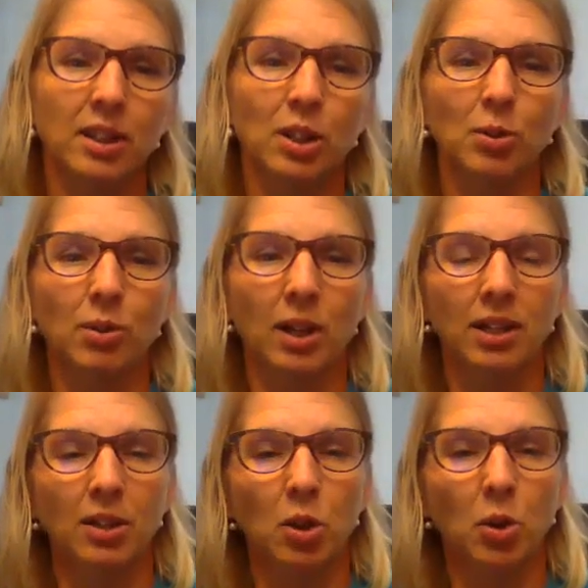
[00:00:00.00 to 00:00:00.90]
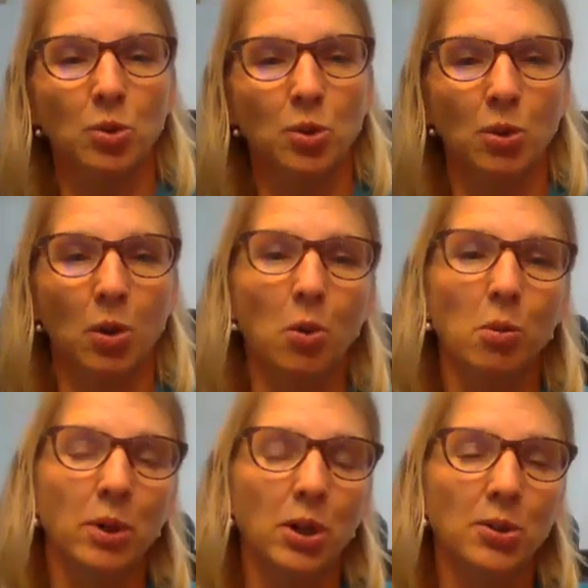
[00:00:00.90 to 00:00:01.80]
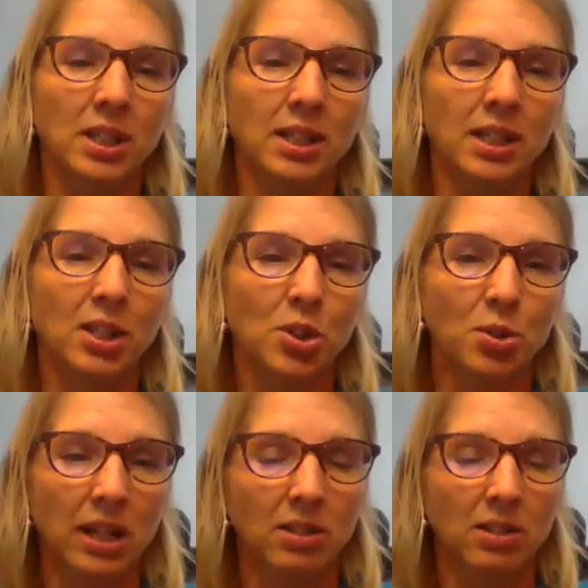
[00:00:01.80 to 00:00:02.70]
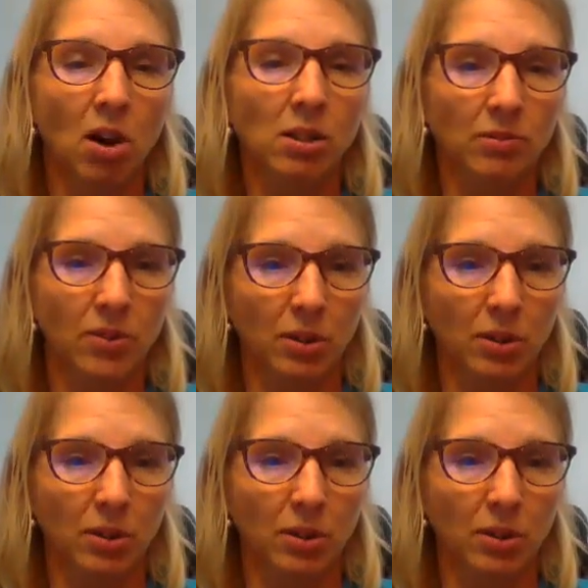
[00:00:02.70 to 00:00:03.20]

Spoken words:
you got to go to the whole person and address all of